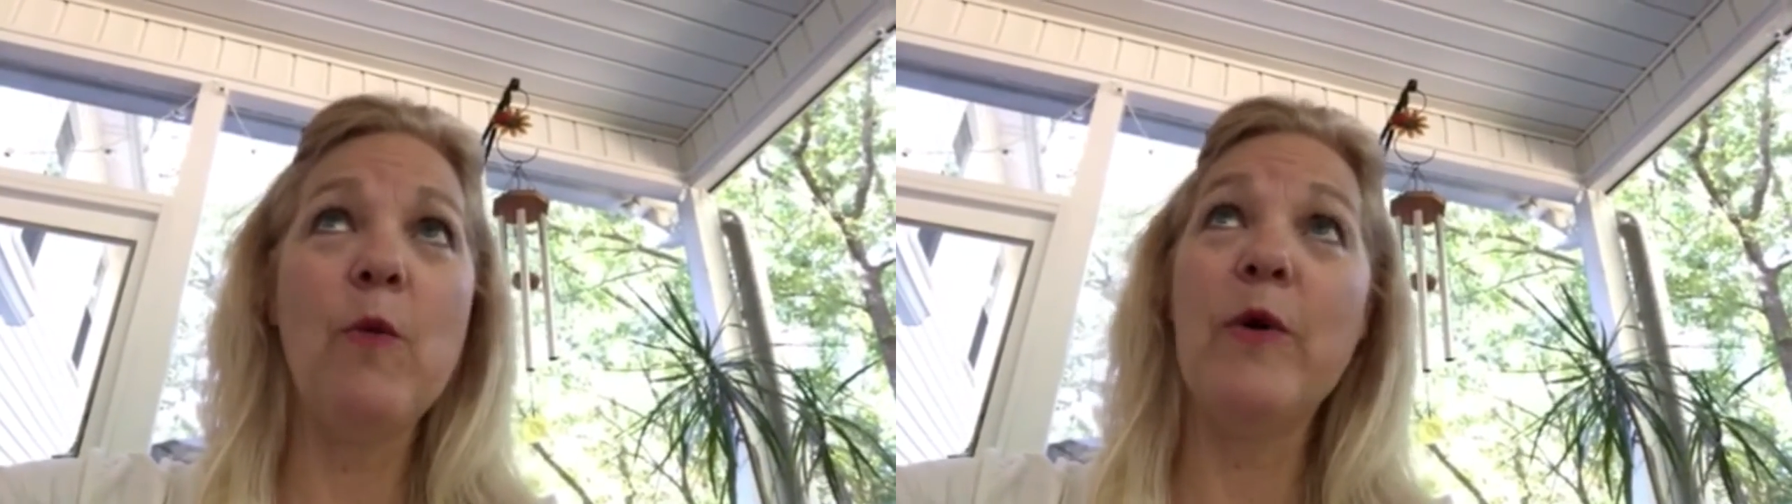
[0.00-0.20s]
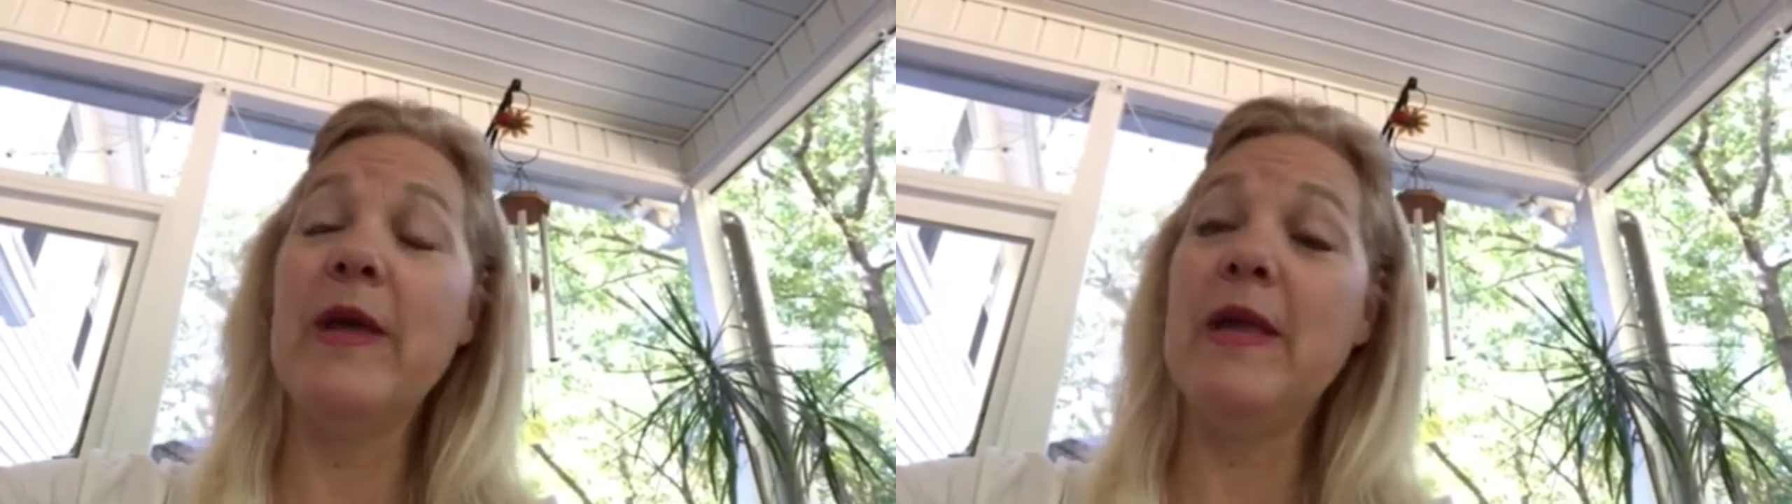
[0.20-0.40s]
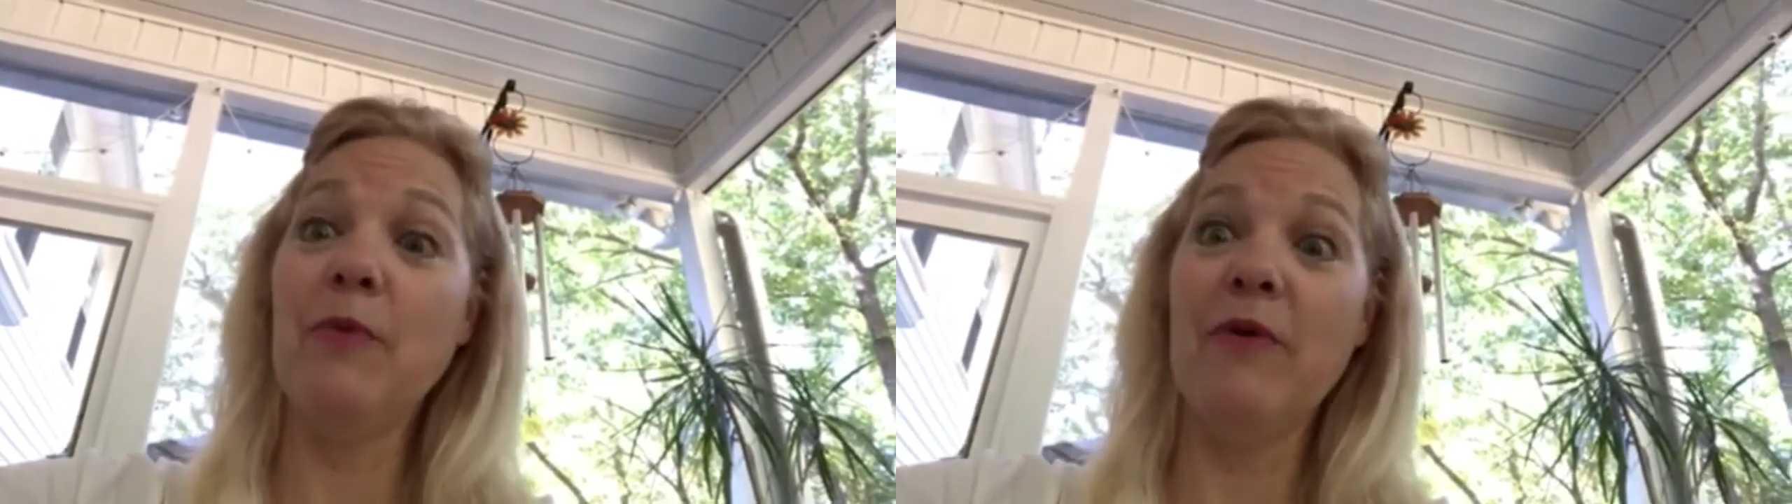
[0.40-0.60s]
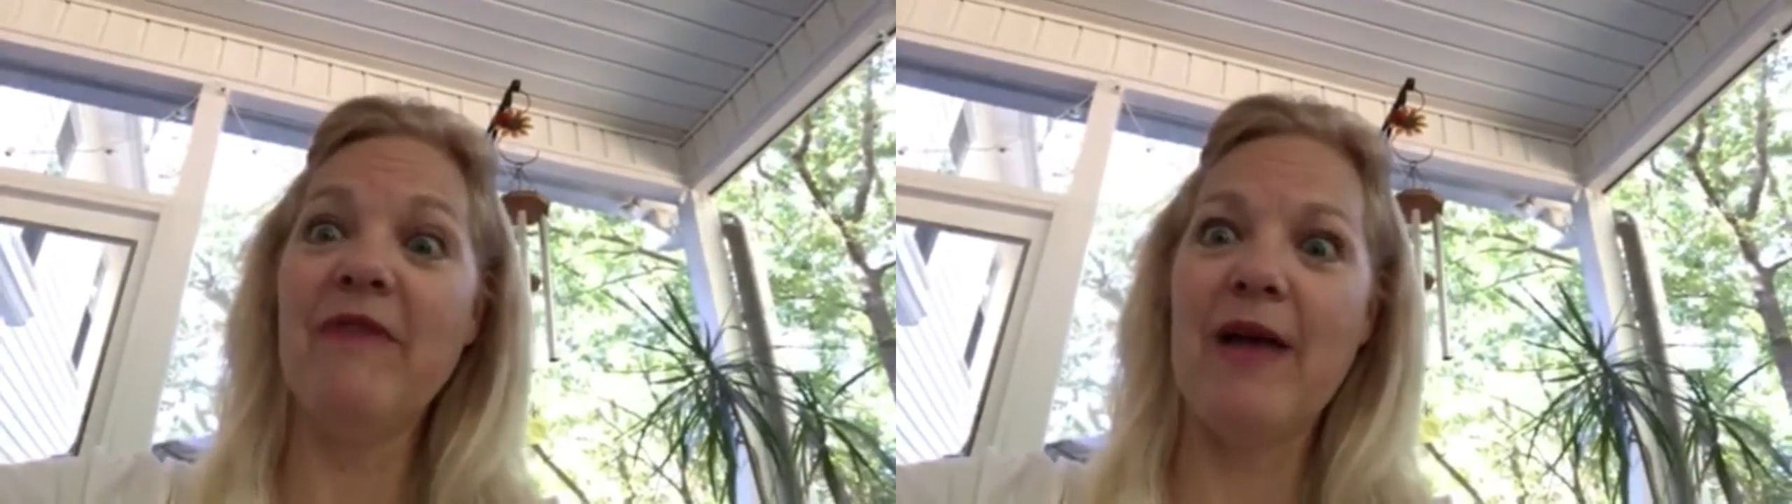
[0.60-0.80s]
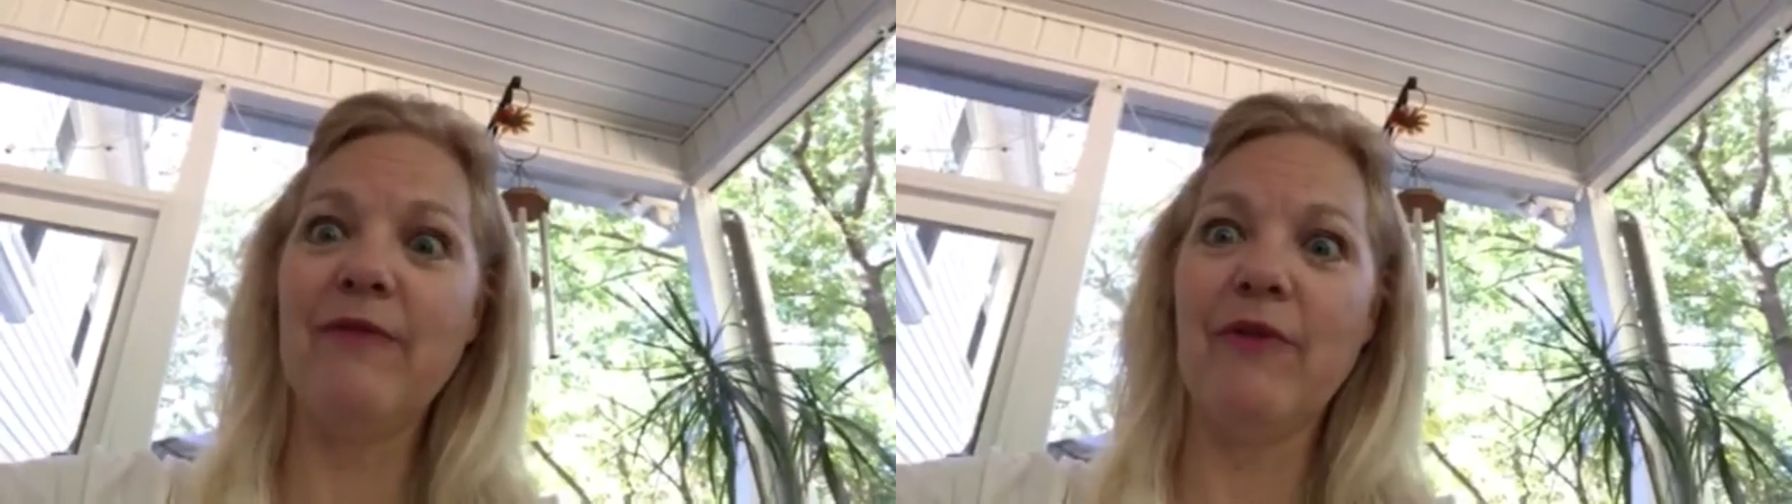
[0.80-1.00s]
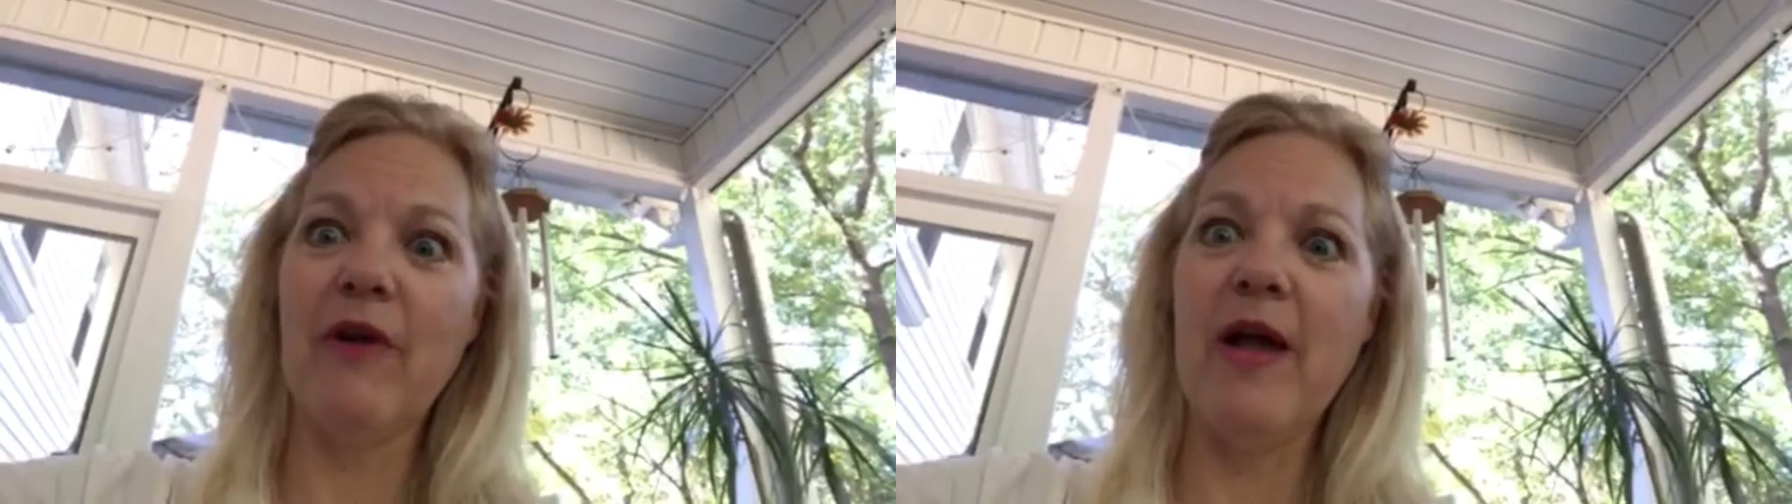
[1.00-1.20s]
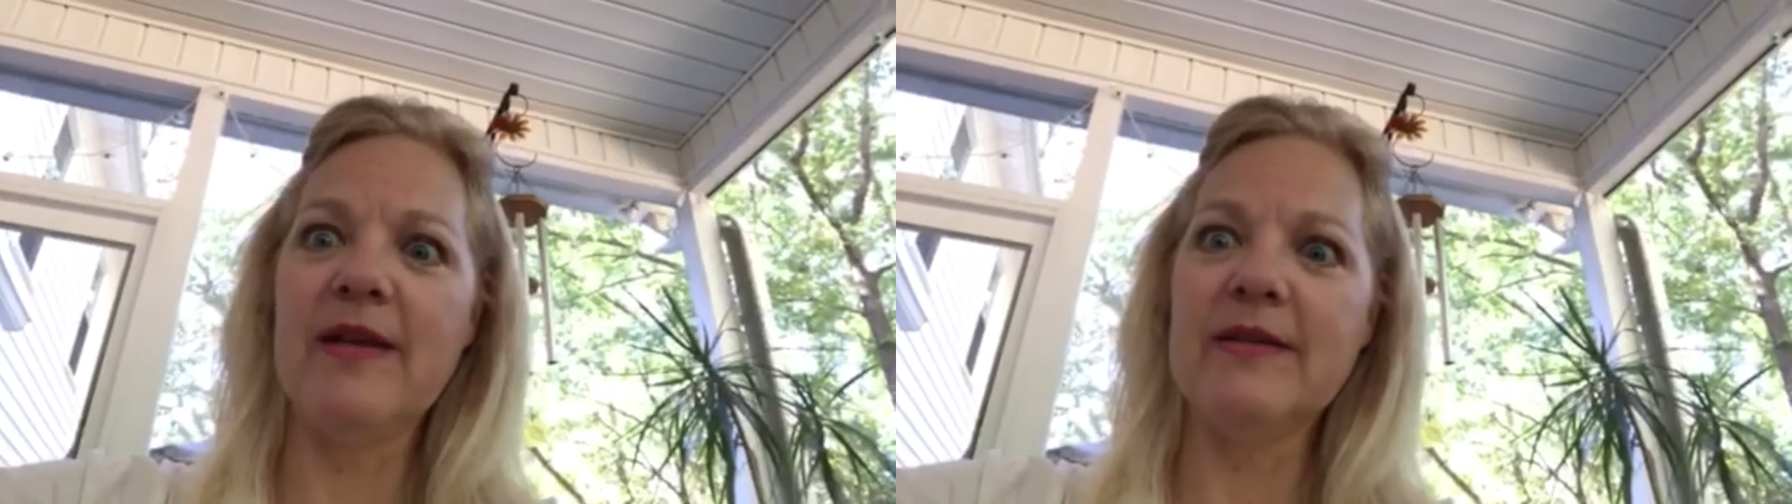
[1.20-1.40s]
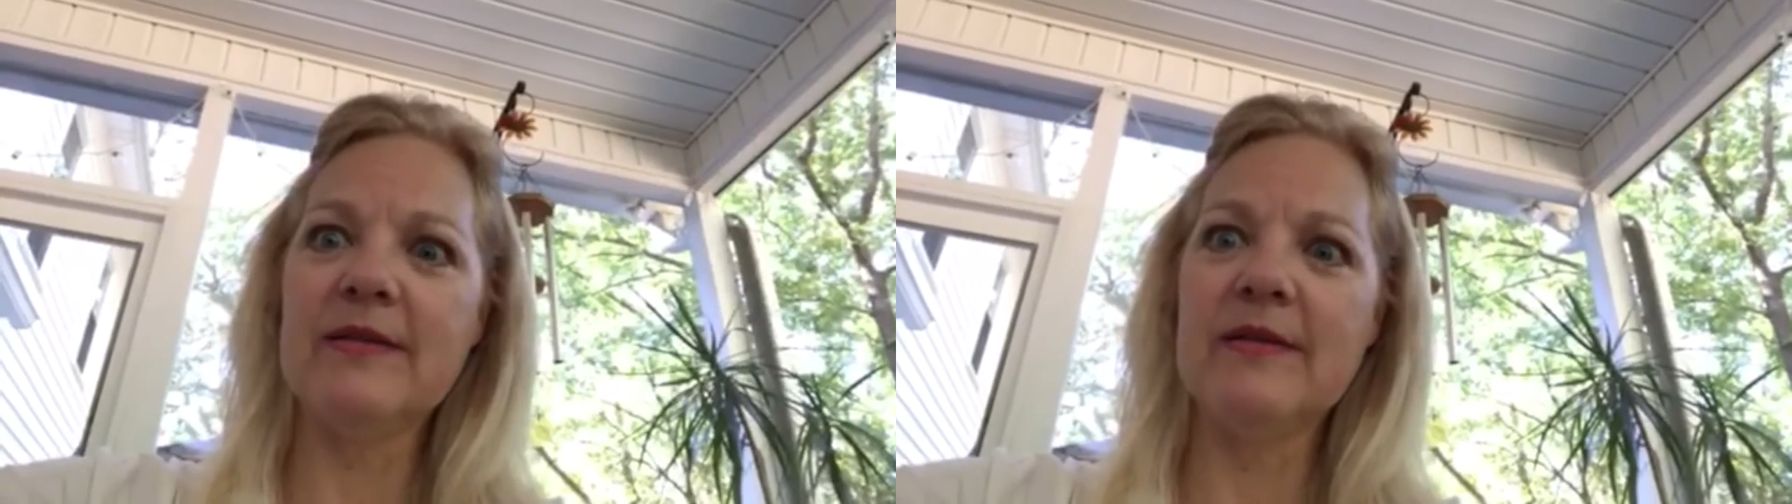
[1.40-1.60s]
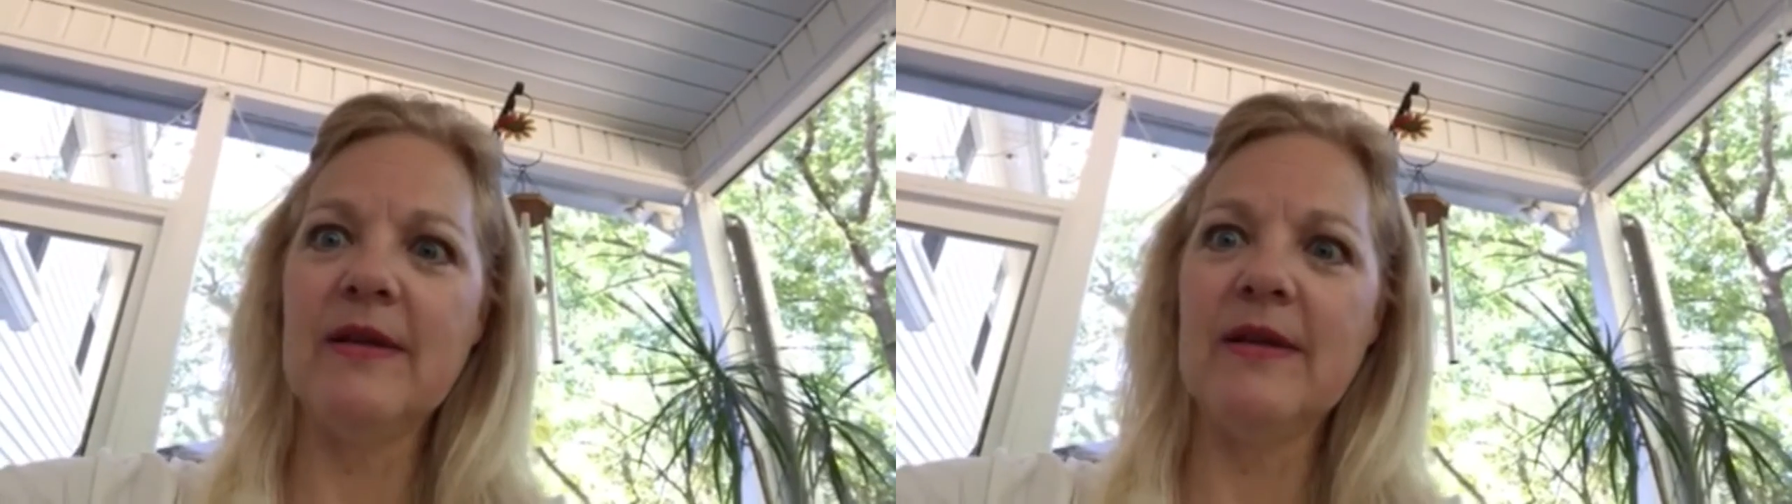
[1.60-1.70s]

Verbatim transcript: will He provide for us?